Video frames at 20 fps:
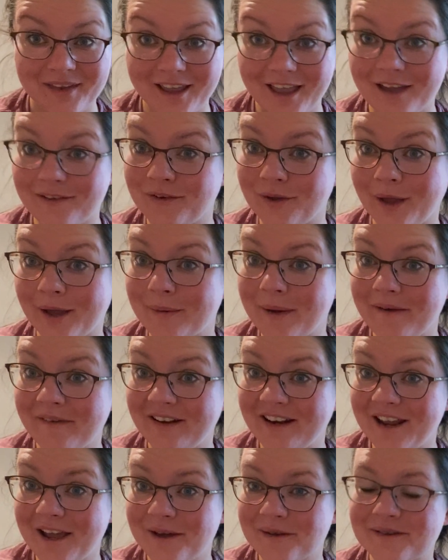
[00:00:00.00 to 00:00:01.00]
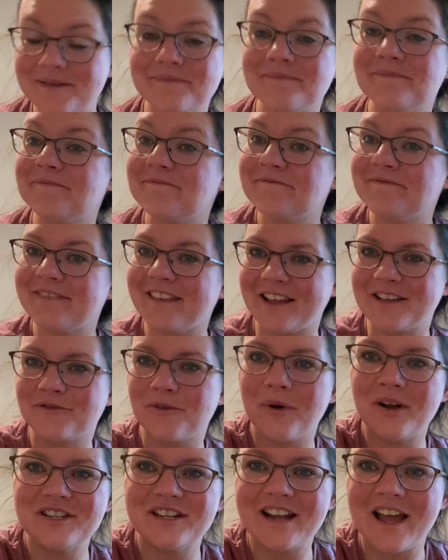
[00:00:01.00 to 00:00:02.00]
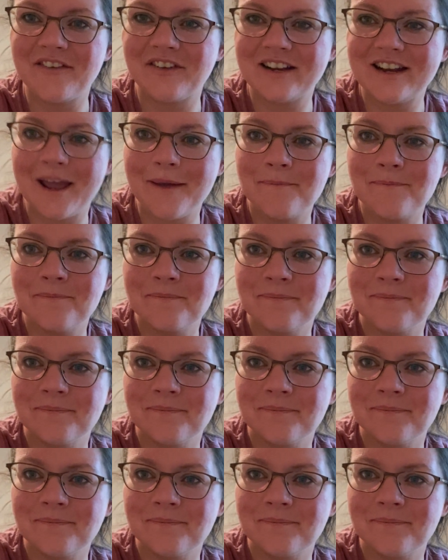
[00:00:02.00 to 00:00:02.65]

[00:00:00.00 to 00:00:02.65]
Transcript: if you like my videos. Thanks for watching. Have a good day.